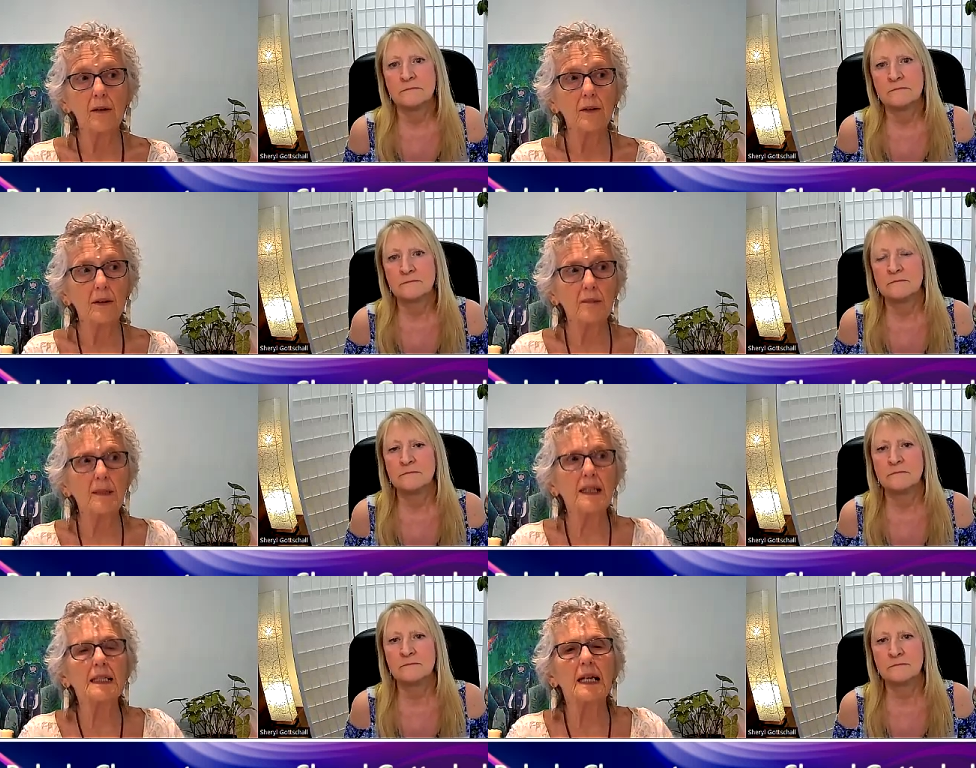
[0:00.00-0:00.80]
Speaker 1: You know, they're
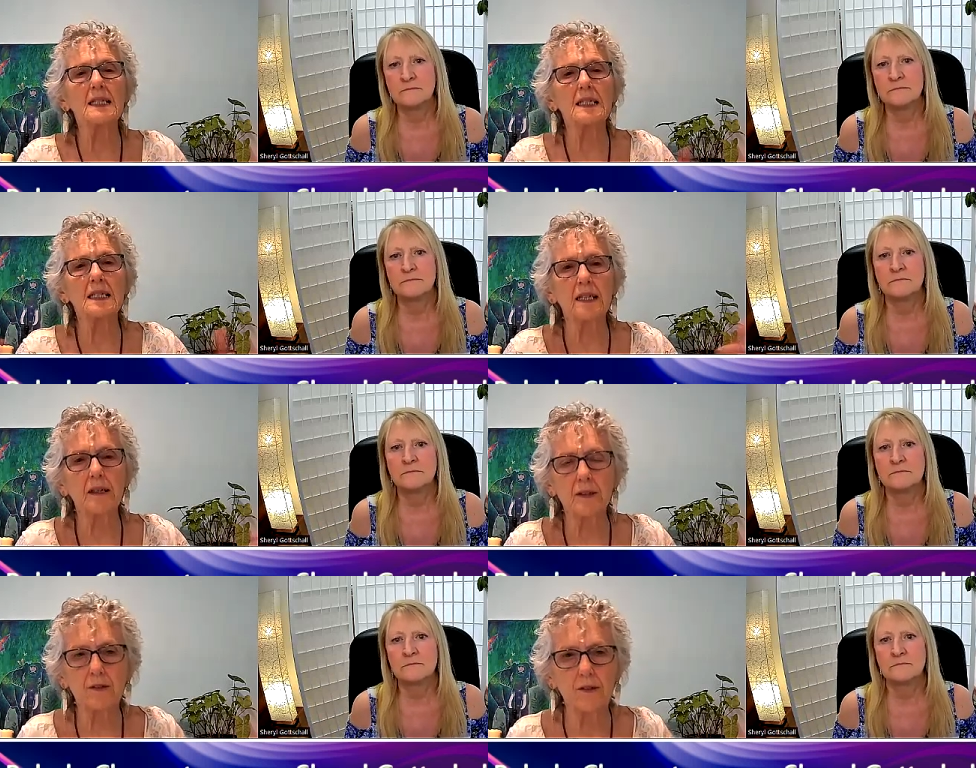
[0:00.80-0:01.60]
meditating
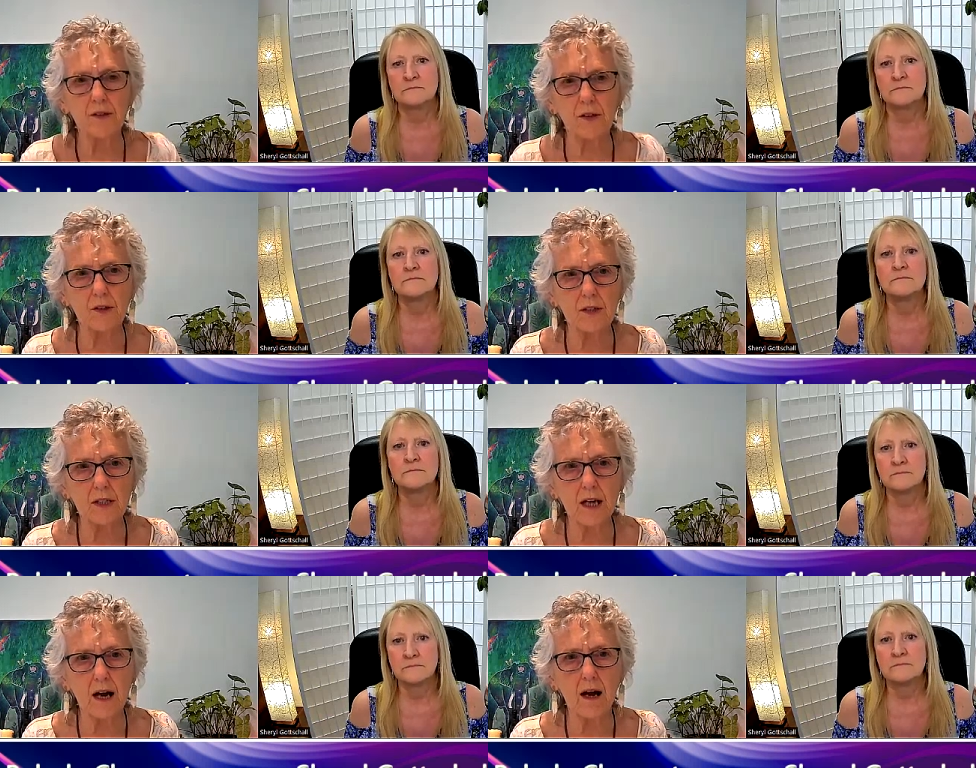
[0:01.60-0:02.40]
together at a certain
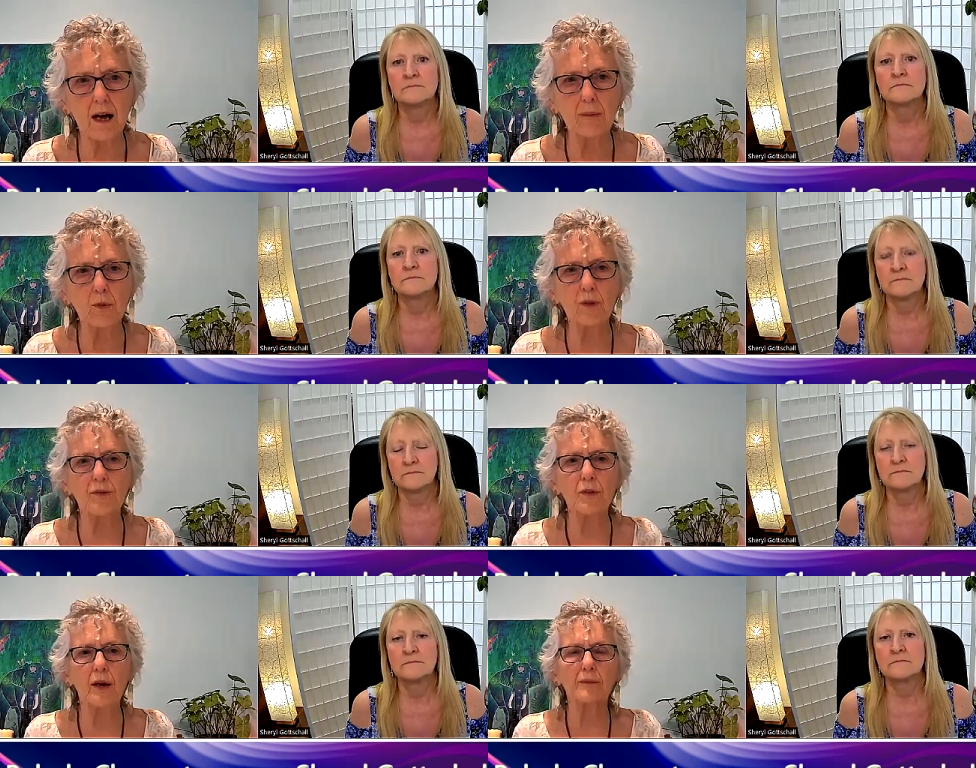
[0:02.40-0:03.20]
time, or
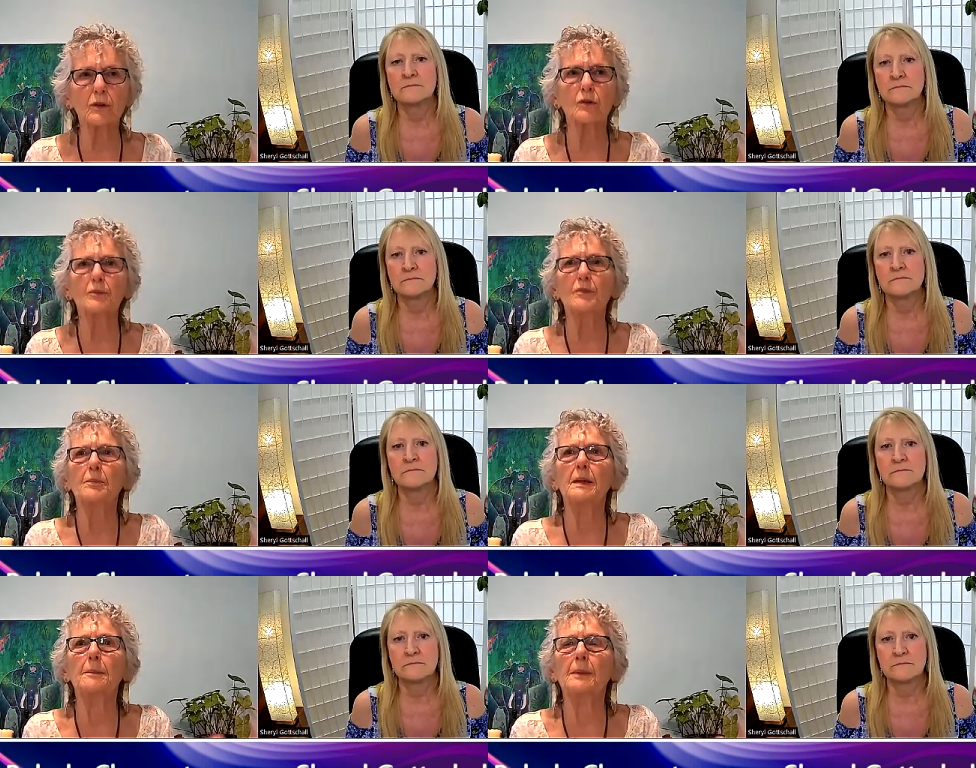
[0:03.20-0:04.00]
if you have a group of
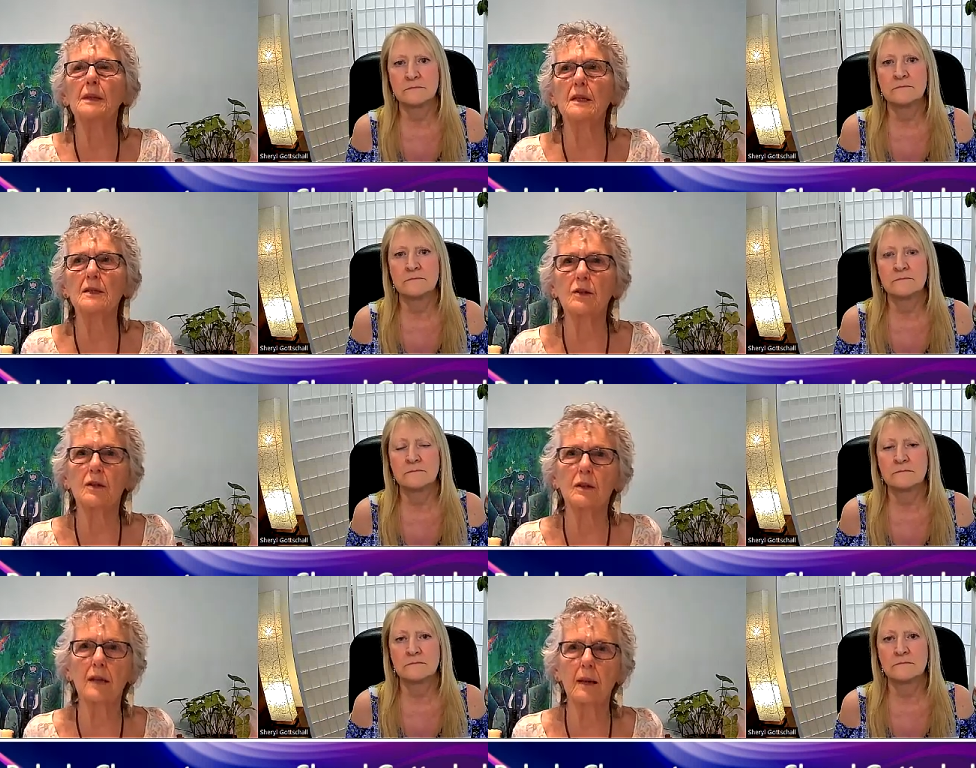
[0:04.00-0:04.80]
people that you
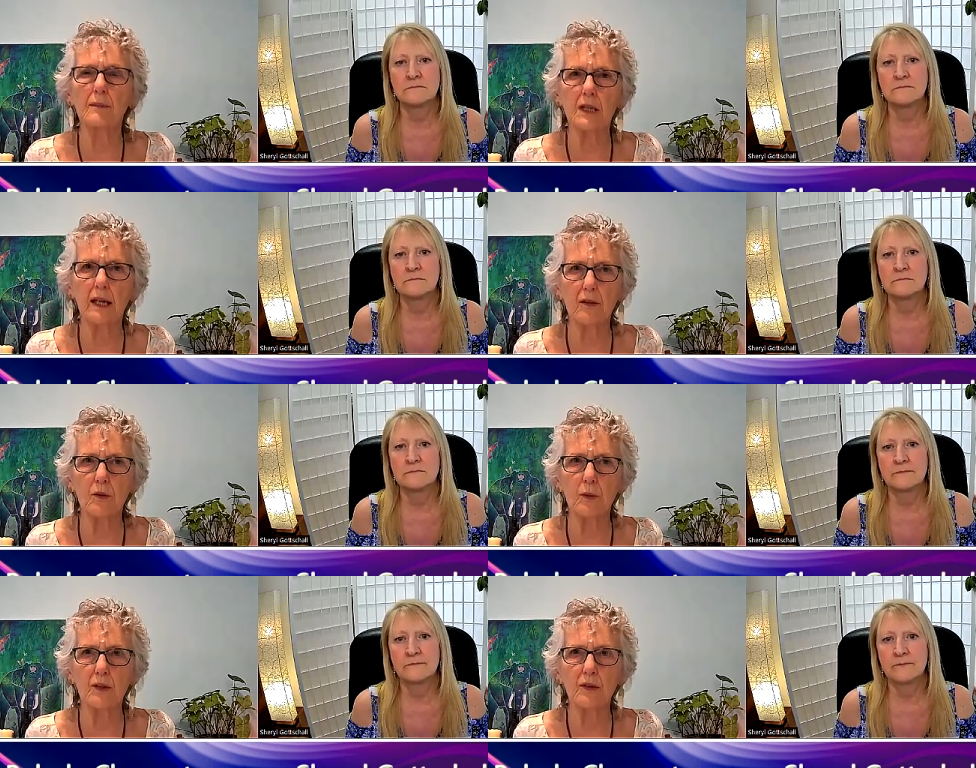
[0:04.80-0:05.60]
can come
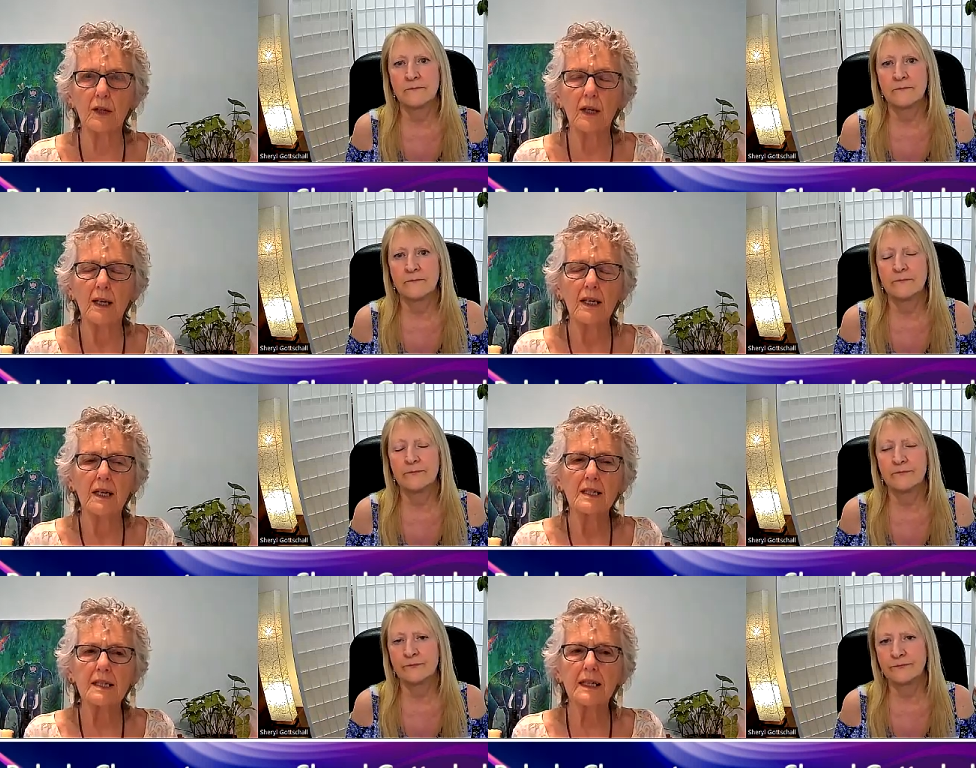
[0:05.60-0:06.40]
together with,
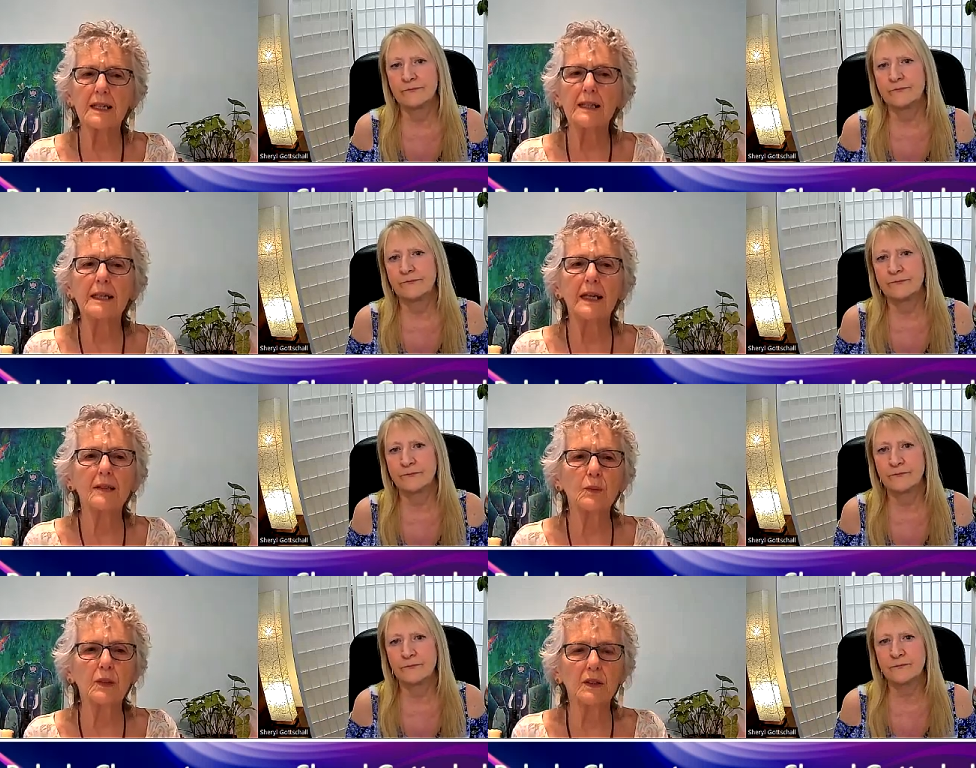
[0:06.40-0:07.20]
to
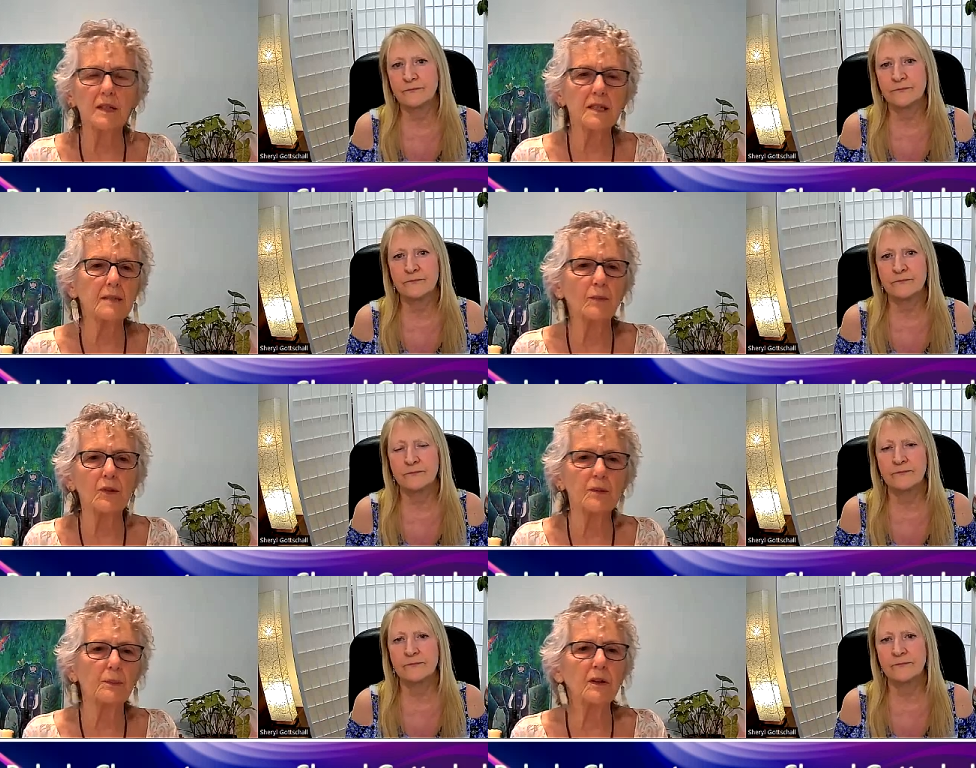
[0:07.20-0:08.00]
connect with on a more
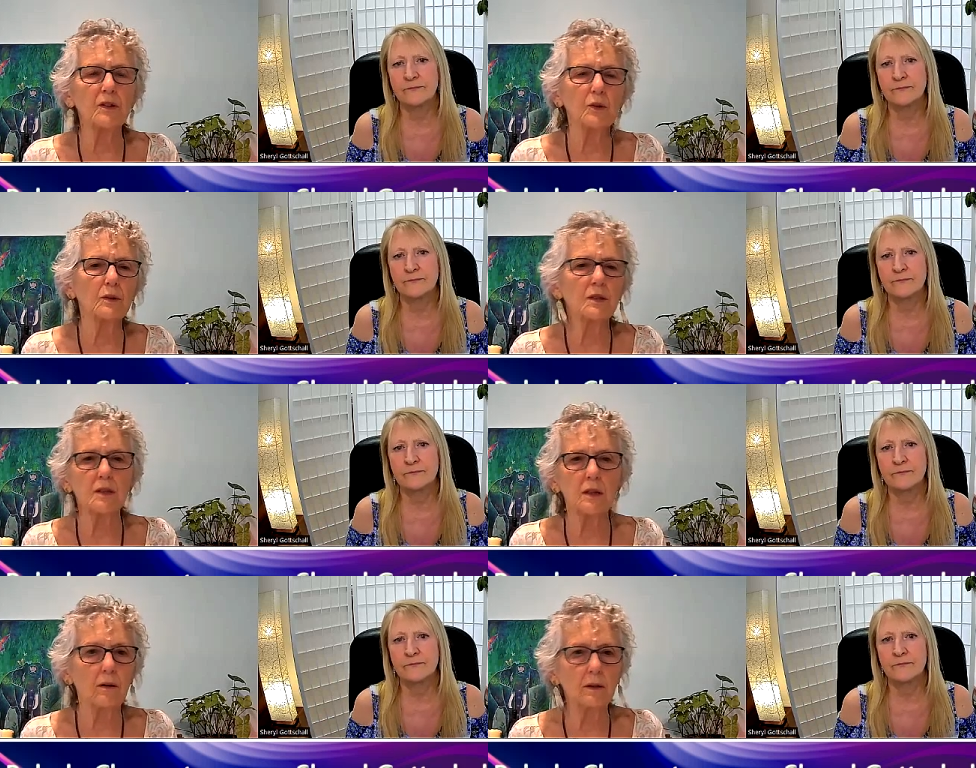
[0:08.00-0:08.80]
spiritual
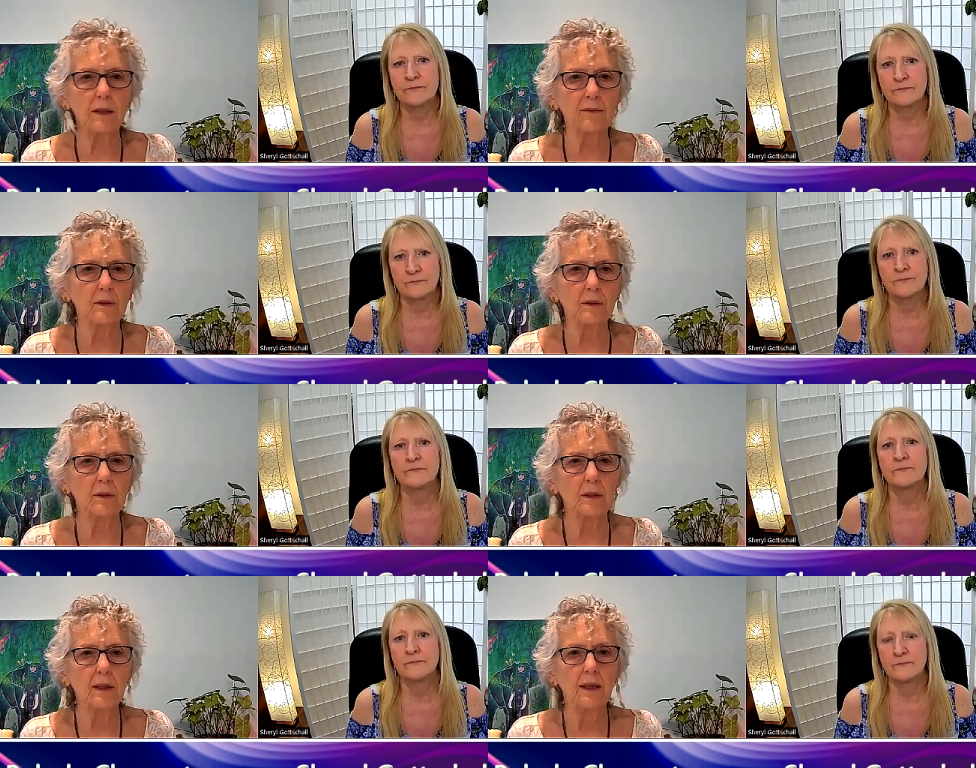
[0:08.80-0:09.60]
soul level.